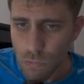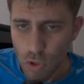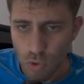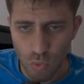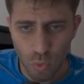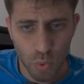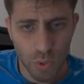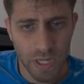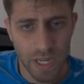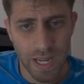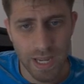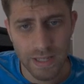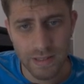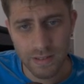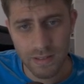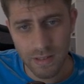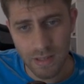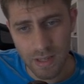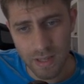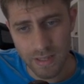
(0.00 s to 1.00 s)
Rook
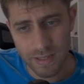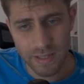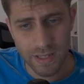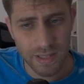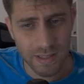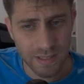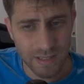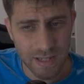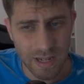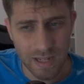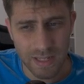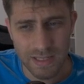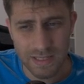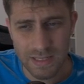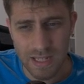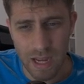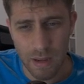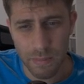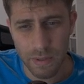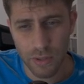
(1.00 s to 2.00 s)
e8, king is
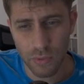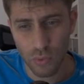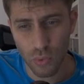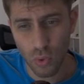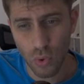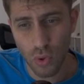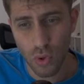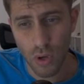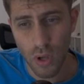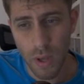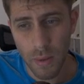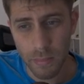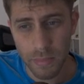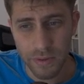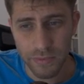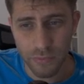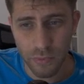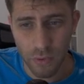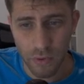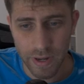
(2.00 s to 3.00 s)
coming, rook
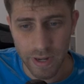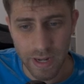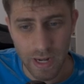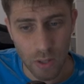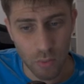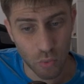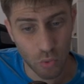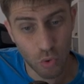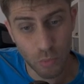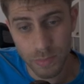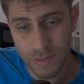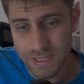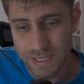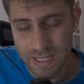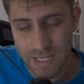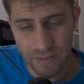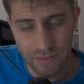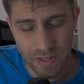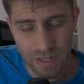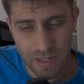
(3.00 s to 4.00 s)
b4, and now rook
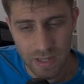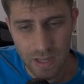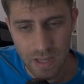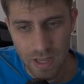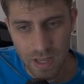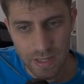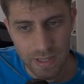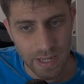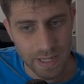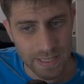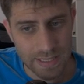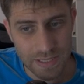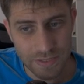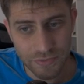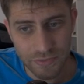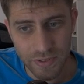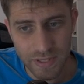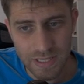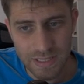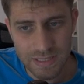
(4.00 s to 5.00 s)
b7. Yeah, it
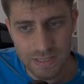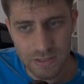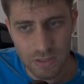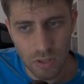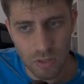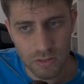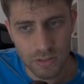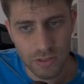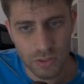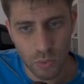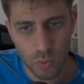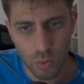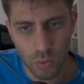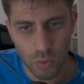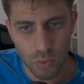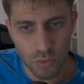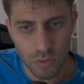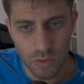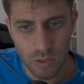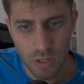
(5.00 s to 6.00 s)
feels not so
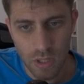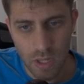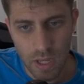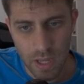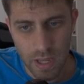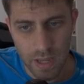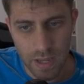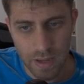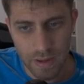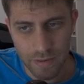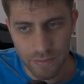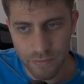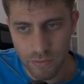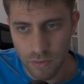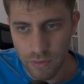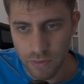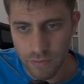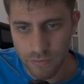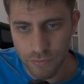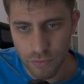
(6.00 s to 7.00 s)
good
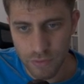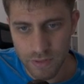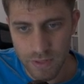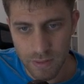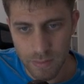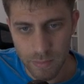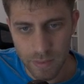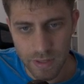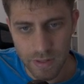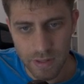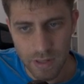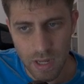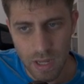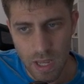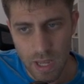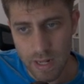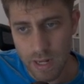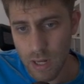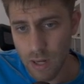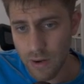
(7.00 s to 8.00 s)
for Tamir.
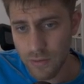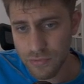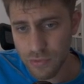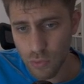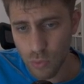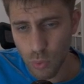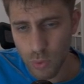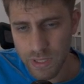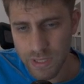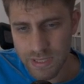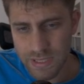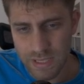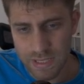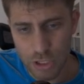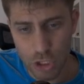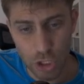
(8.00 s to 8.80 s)
And now after rook e6,